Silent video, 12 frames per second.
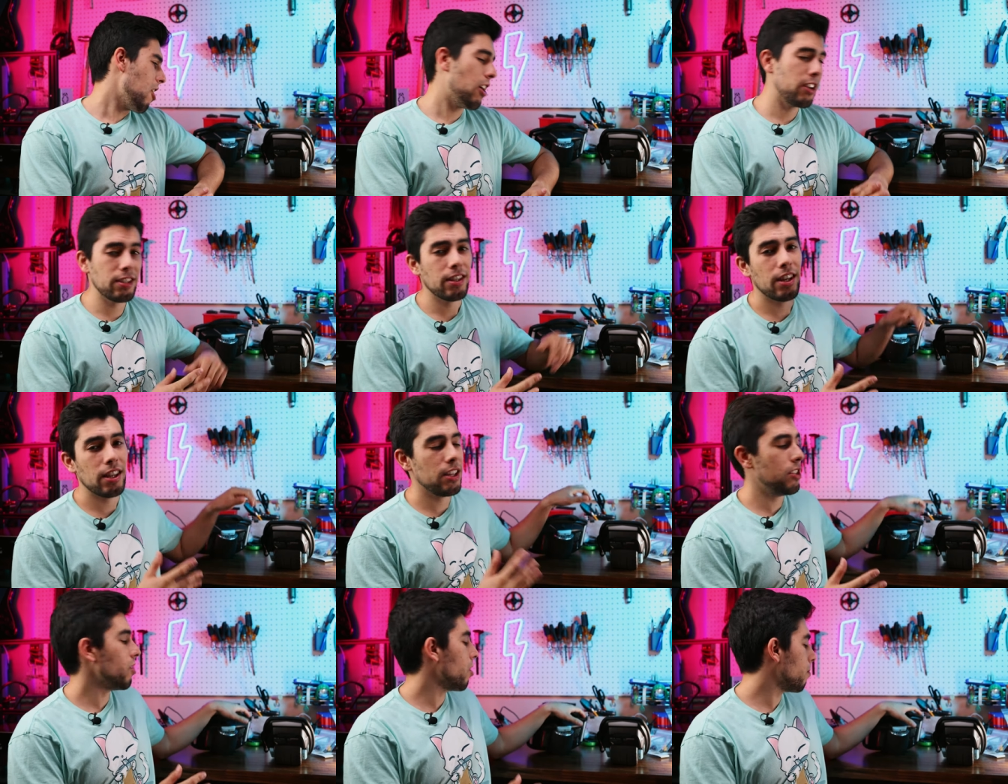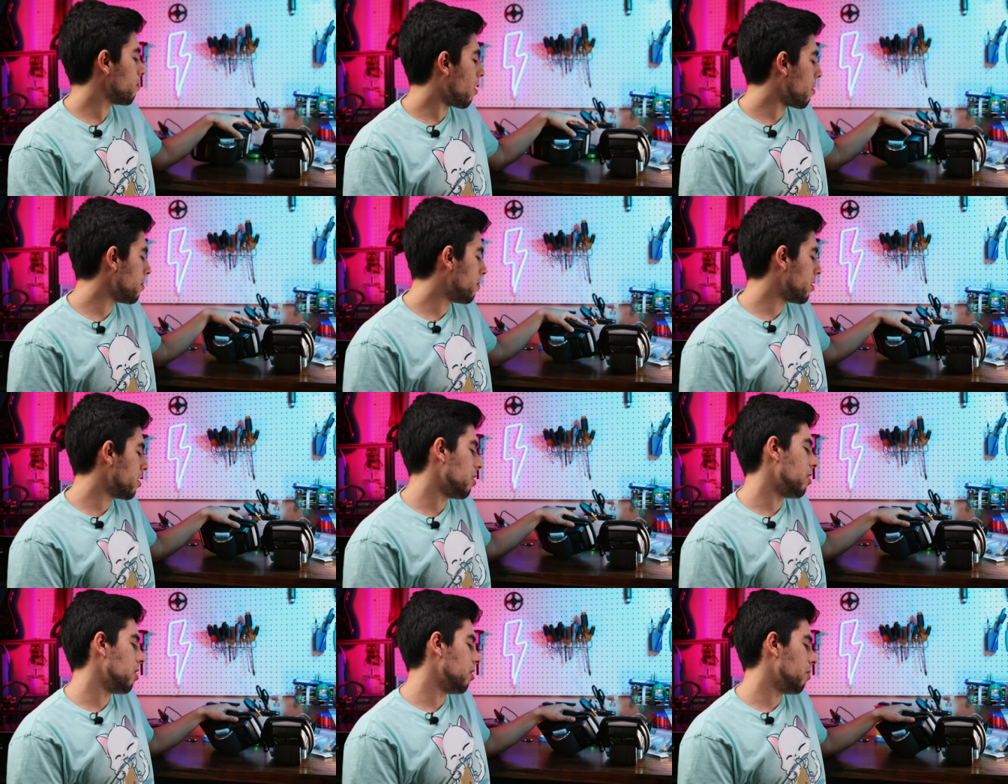Honestly, these are probably one of
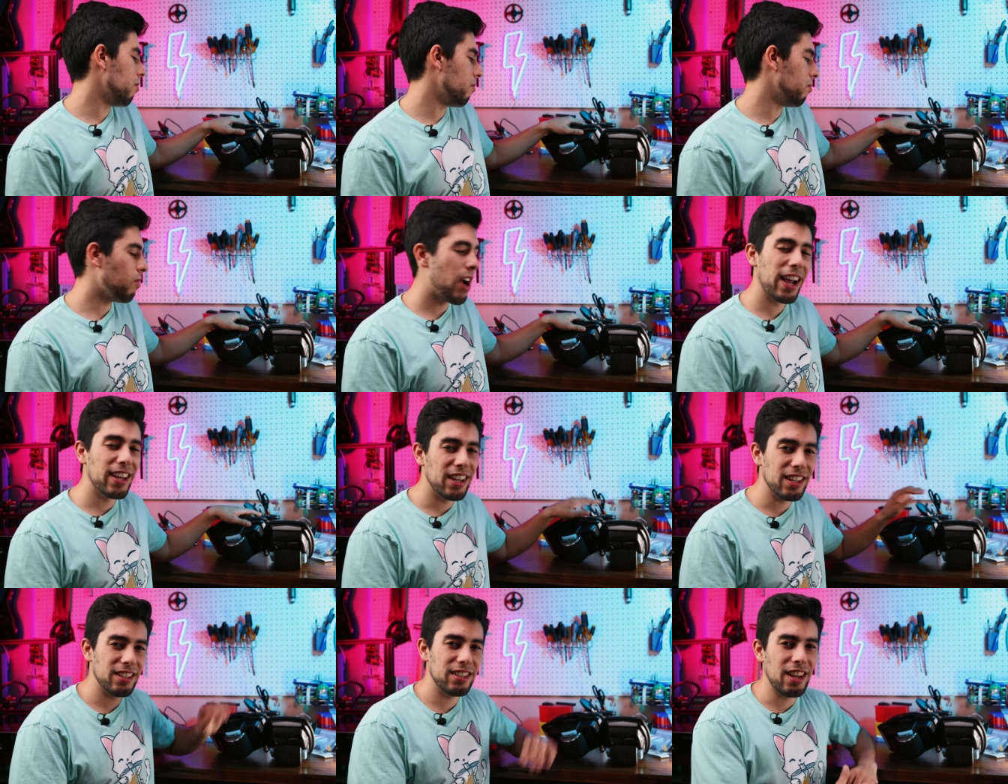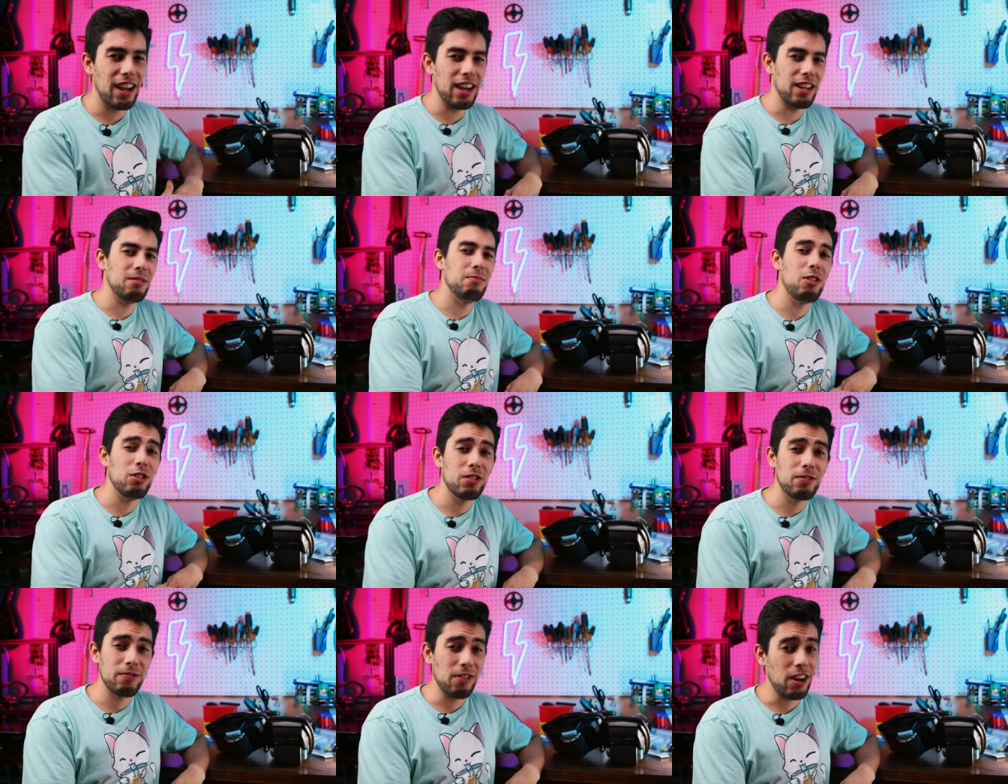the wackiest and
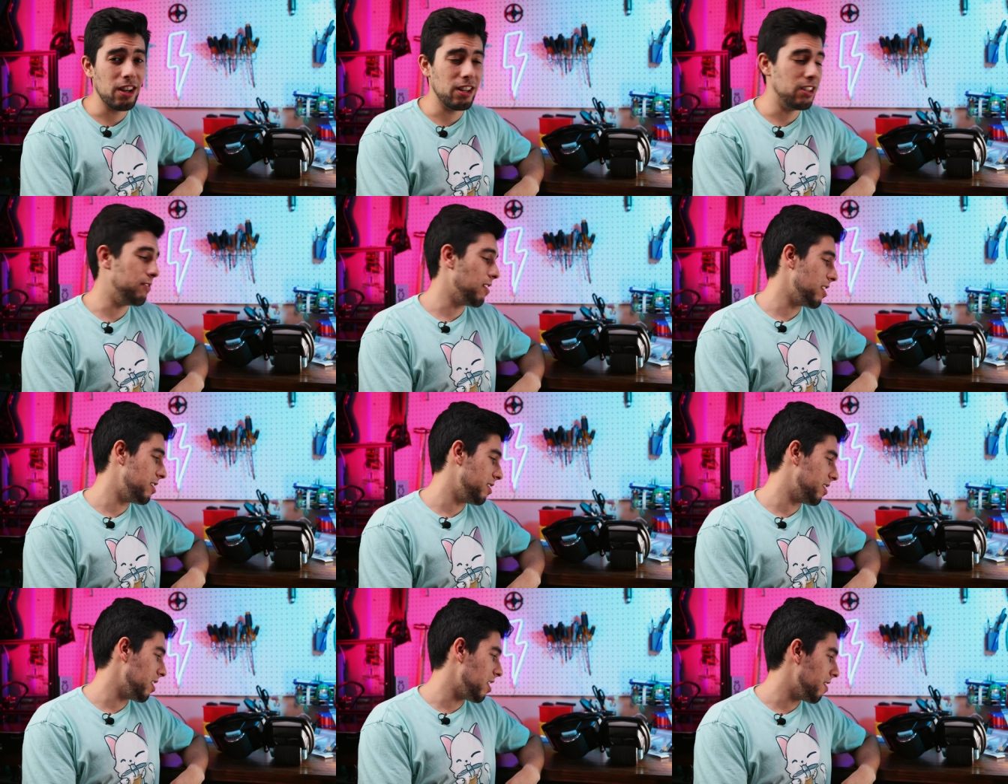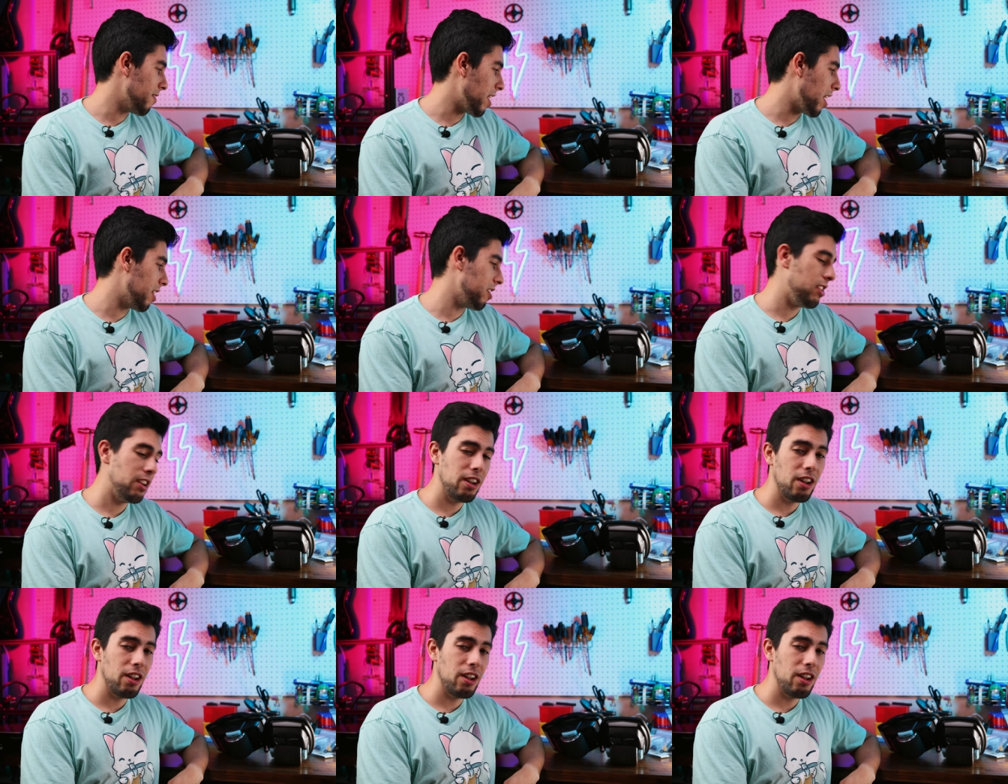most fun devices that I've had